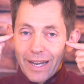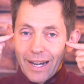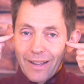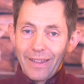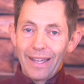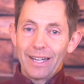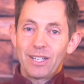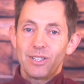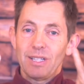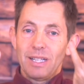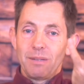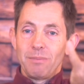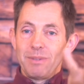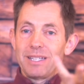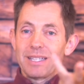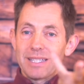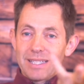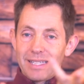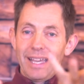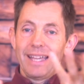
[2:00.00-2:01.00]
intellectually, but
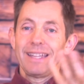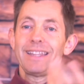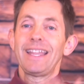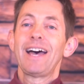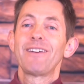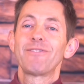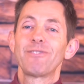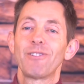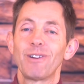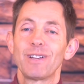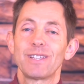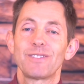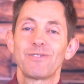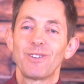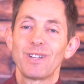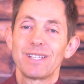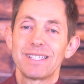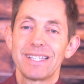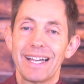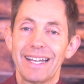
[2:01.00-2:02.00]
just land that for us for
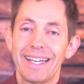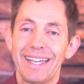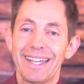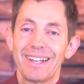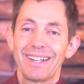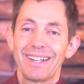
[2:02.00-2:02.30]
a second.